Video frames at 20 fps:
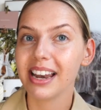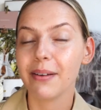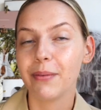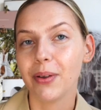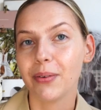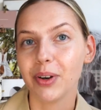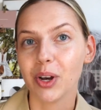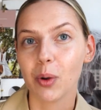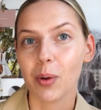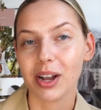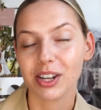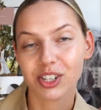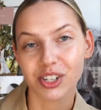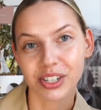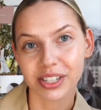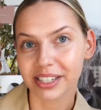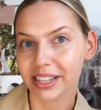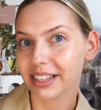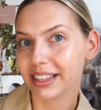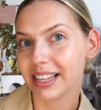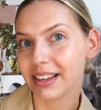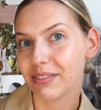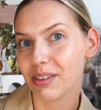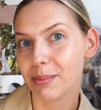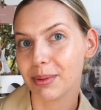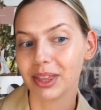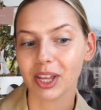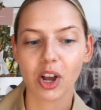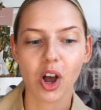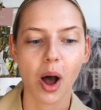If you have any questions, leave
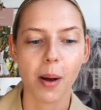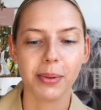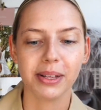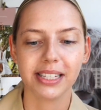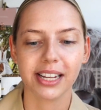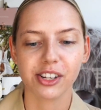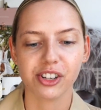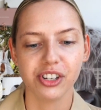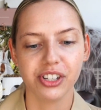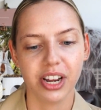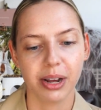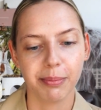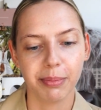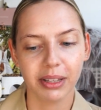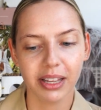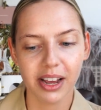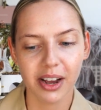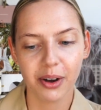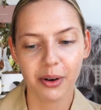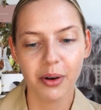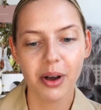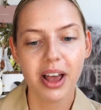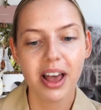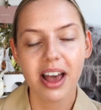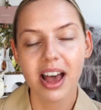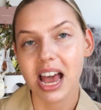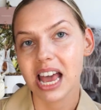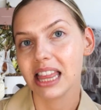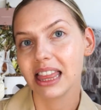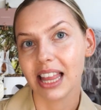them in the comment section down below.
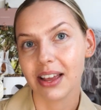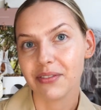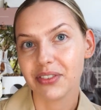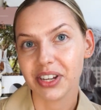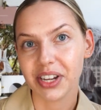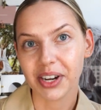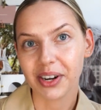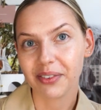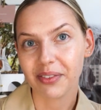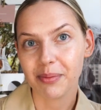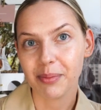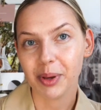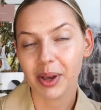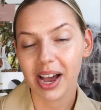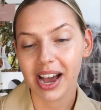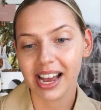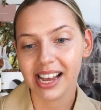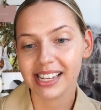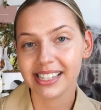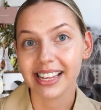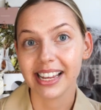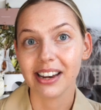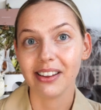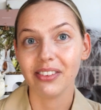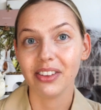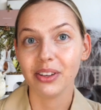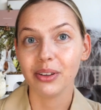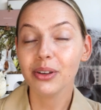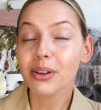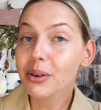I'd love to hear from you guys. And
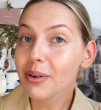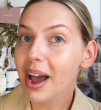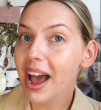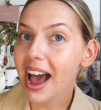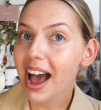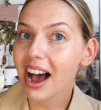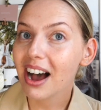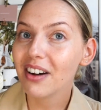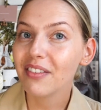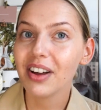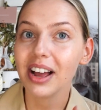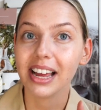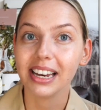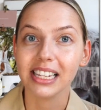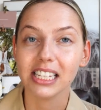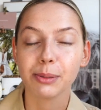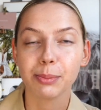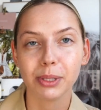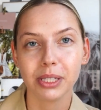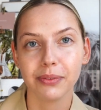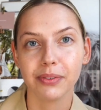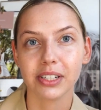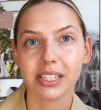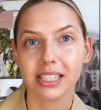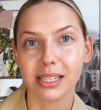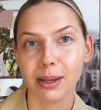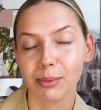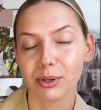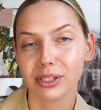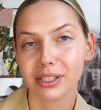if you have any specific
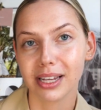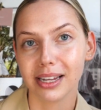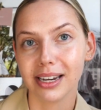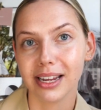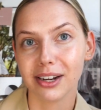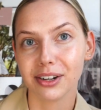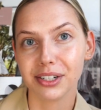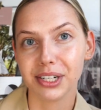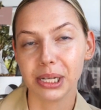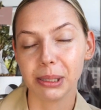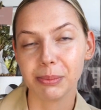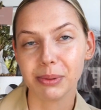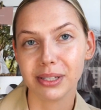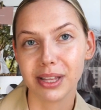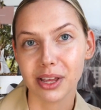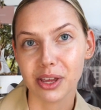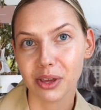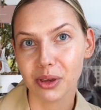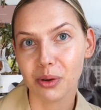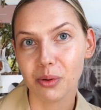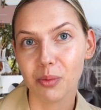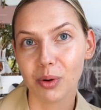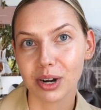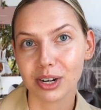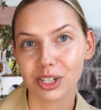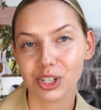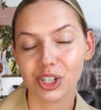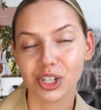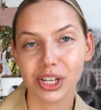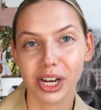summer skincare tips that you
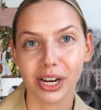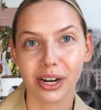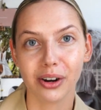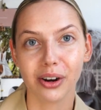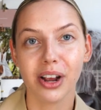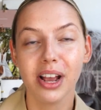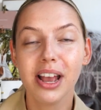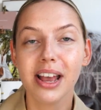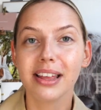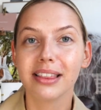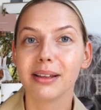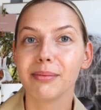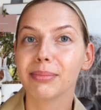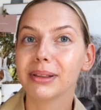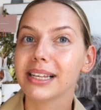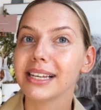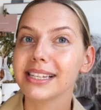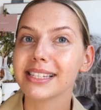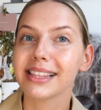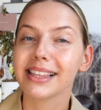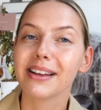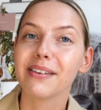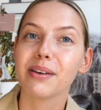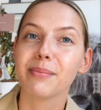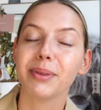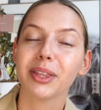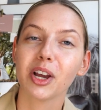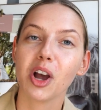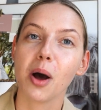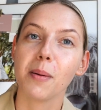want to share, then please leave them
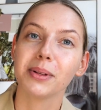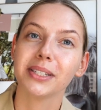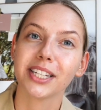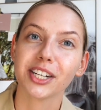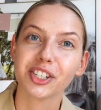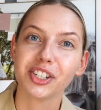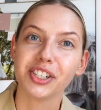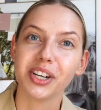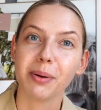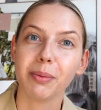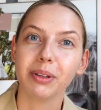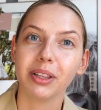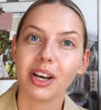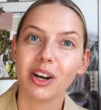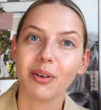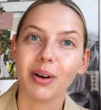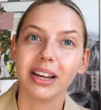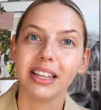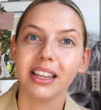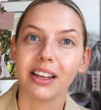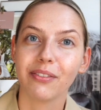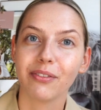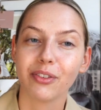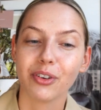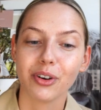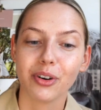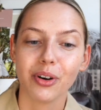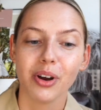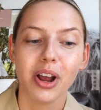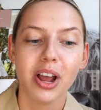in the comment section down below. I'd love
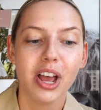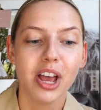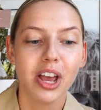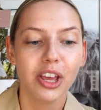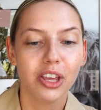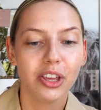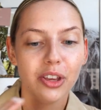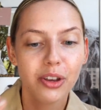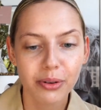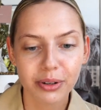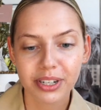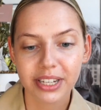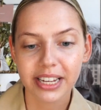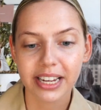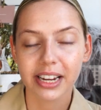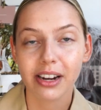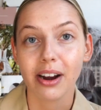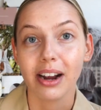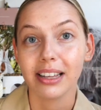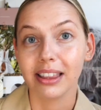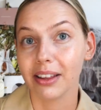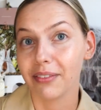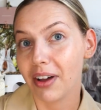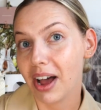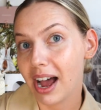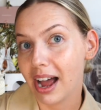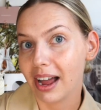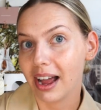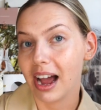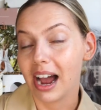for you to hear.
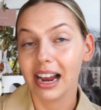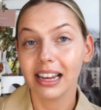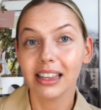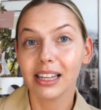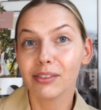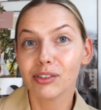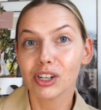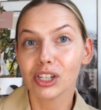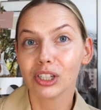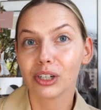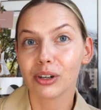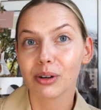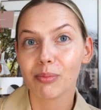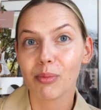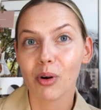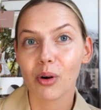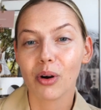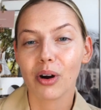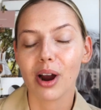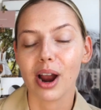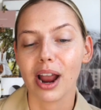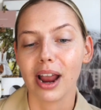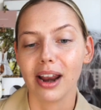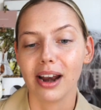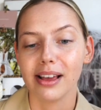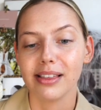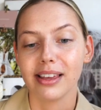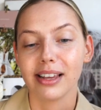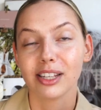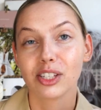I'd love to learn more, and
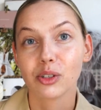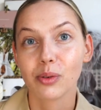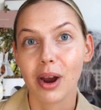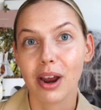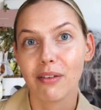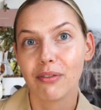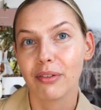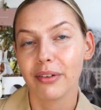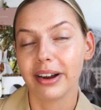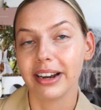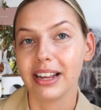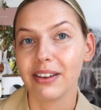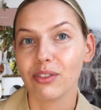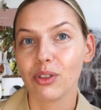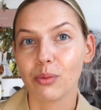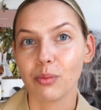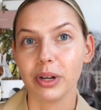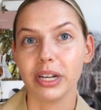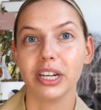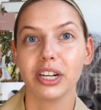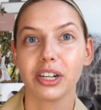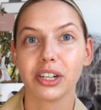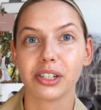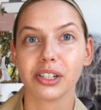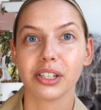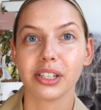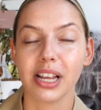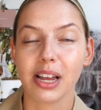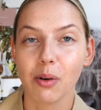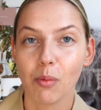I think it's great for any of the
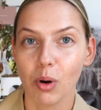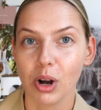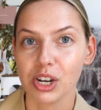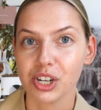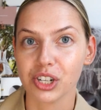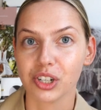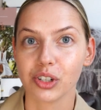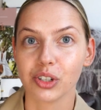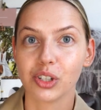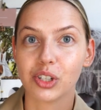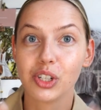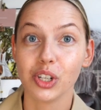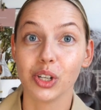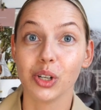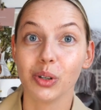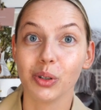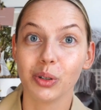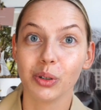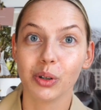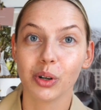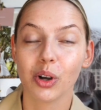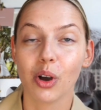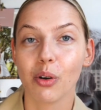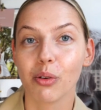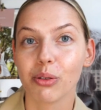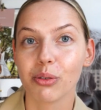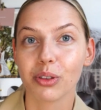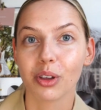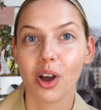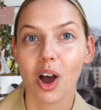readers and watchers to go
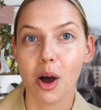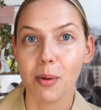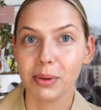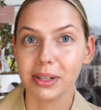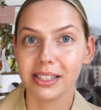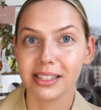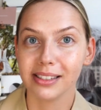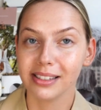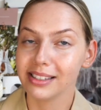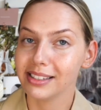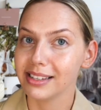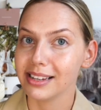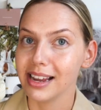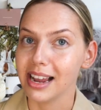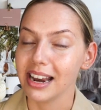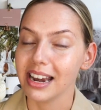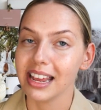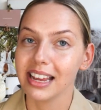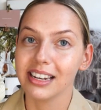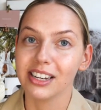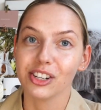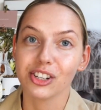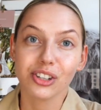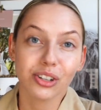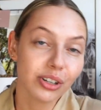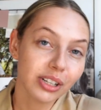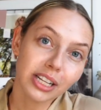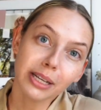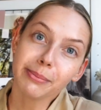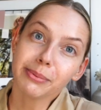through the comments and see any
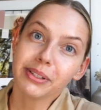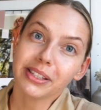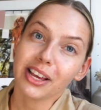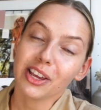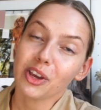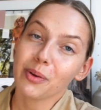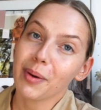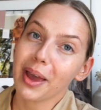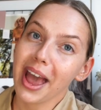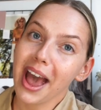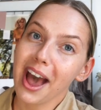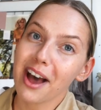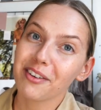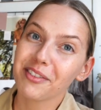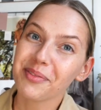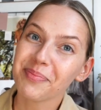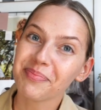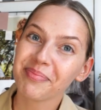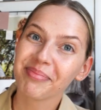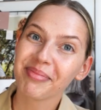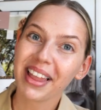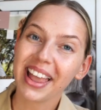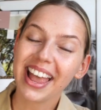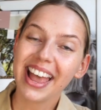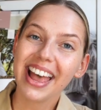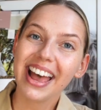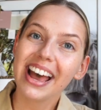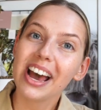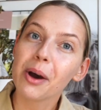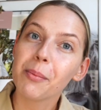additional tips that you may have.
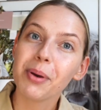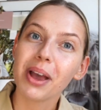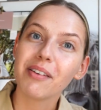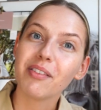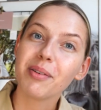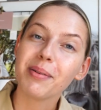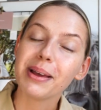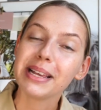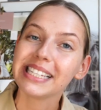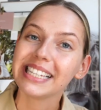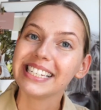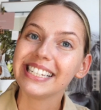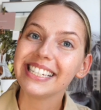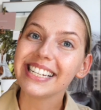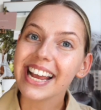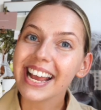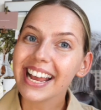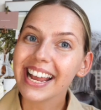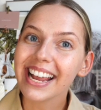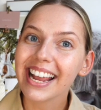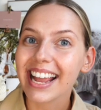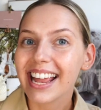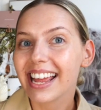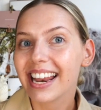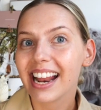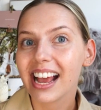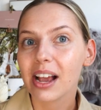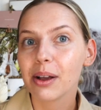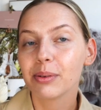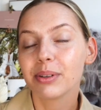Hope you have an amazing day,
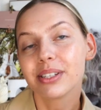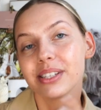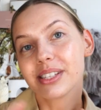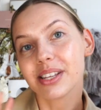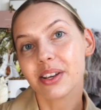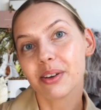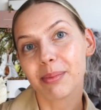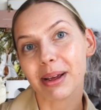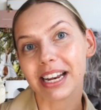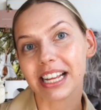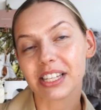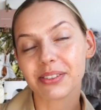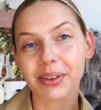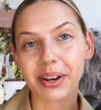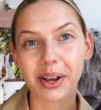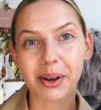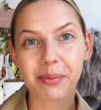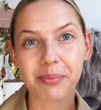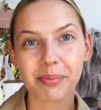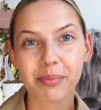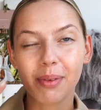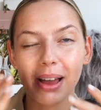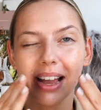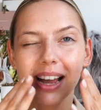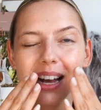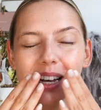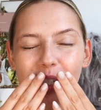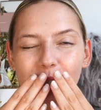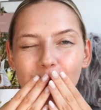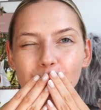and I will see you in my next video. Bye,
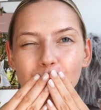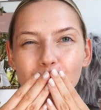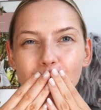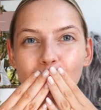guys.